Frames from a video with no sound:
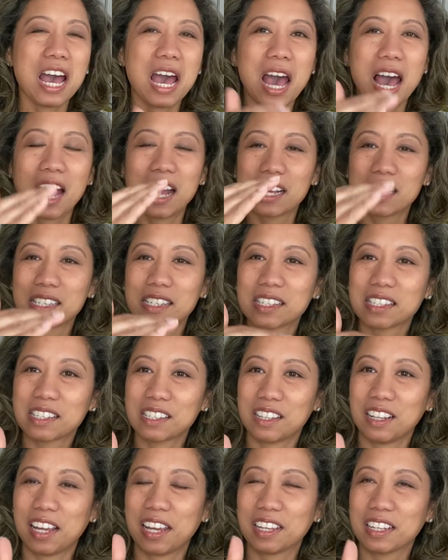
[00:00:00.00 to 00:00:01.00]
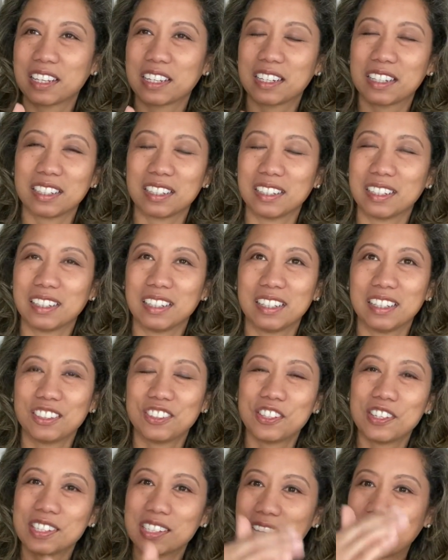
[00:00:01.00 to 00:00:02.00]
has like,
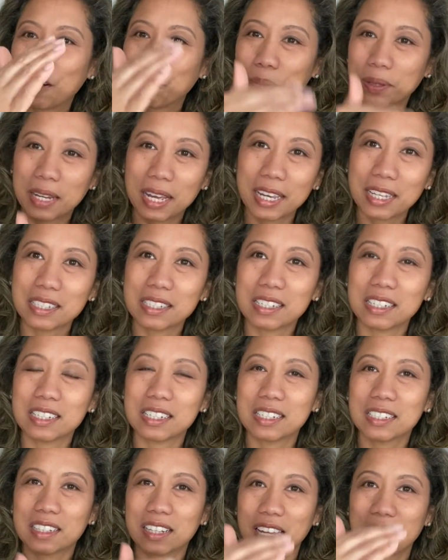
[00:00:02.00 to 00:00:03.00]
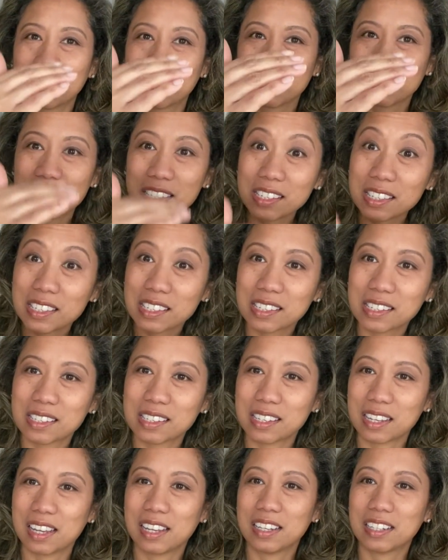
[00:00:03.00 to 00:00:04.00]
she's outlined it, like
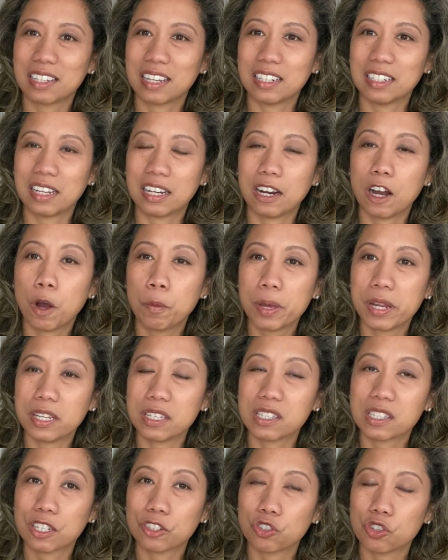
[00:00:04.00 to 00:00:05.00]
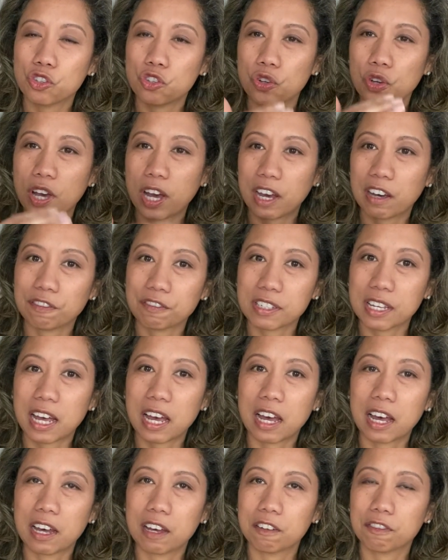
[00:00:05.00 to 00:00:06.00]
lists it, and then how many stitches you have to
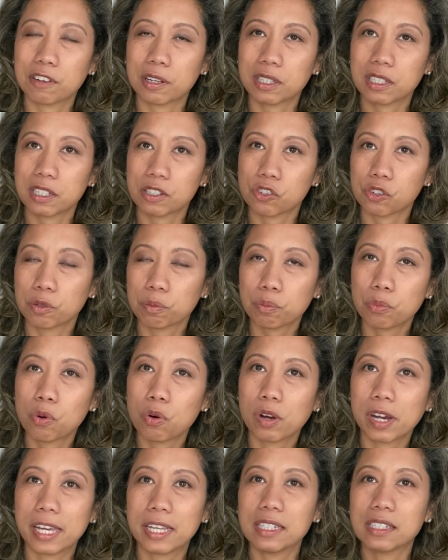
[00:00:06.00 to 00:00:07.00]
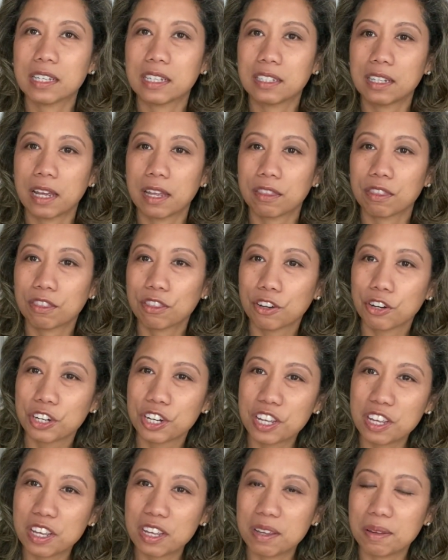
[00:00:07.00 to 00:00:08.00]
have at a certain point, and then
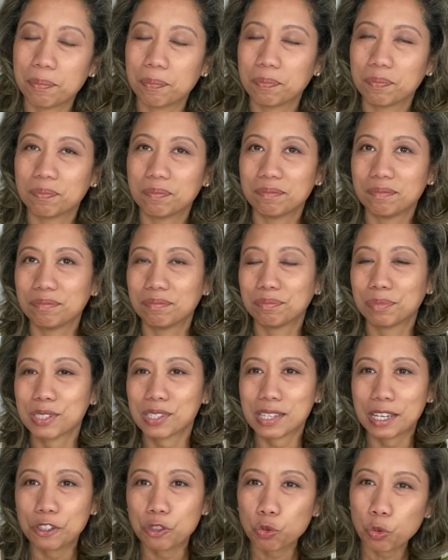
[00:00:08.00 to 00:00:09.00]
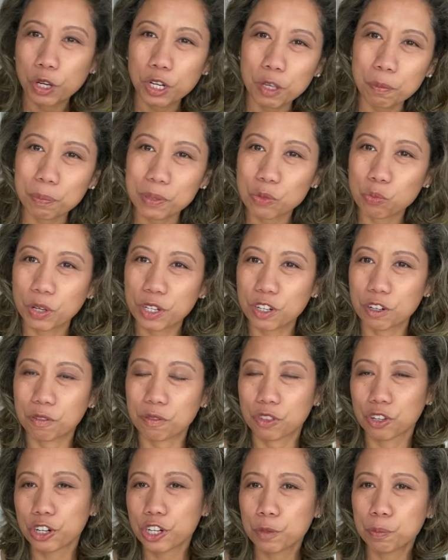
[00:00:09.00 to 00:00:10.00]
30%, 20%, when you're
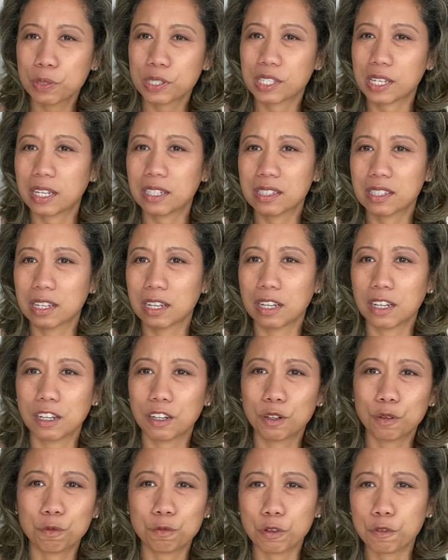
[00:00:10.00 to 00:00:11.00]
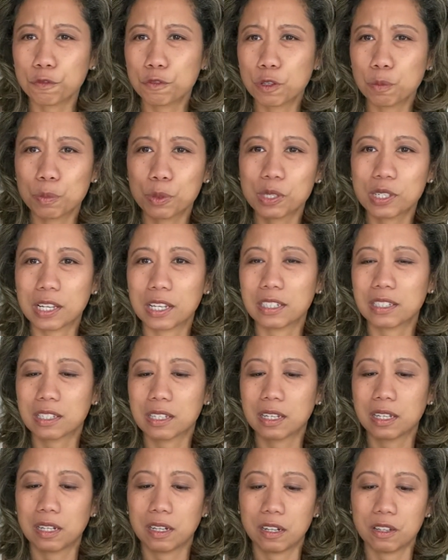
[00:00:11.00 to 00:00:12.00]
30% done, 50%
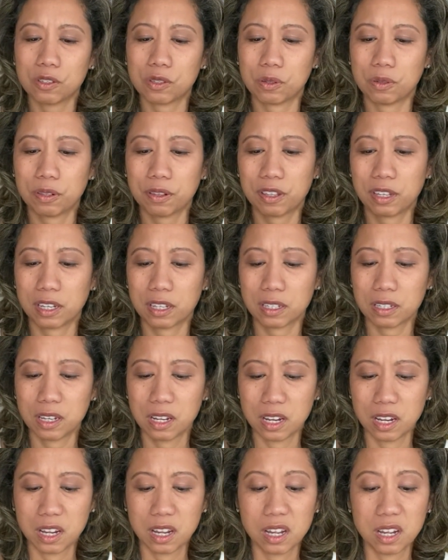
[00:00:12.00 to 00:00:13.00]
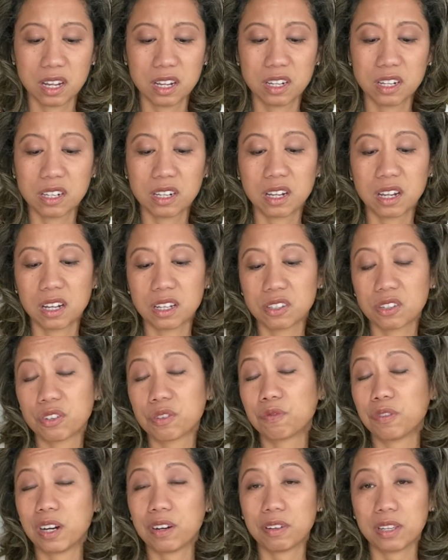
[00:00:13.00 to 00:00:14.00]
done, this whole thing. So it's
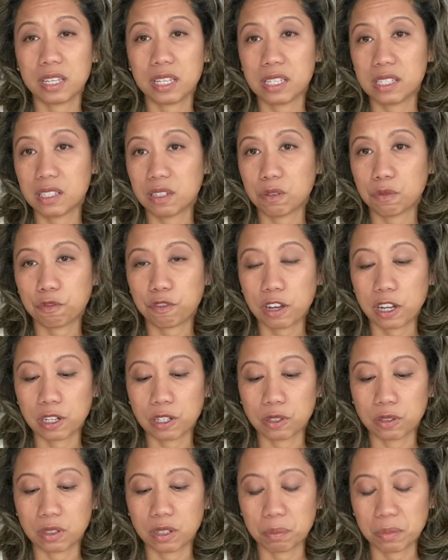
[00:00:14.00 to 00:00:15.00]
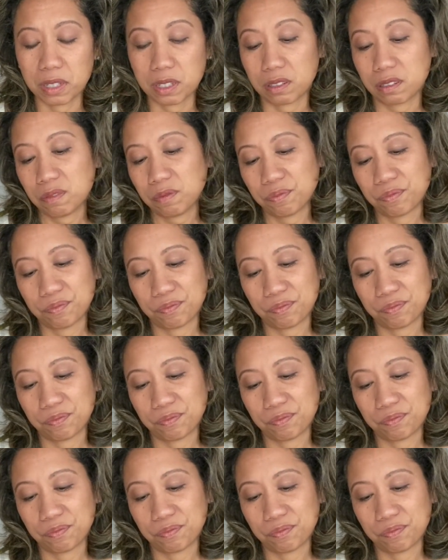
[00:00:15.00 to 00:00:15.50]
very easy to follow. I mean,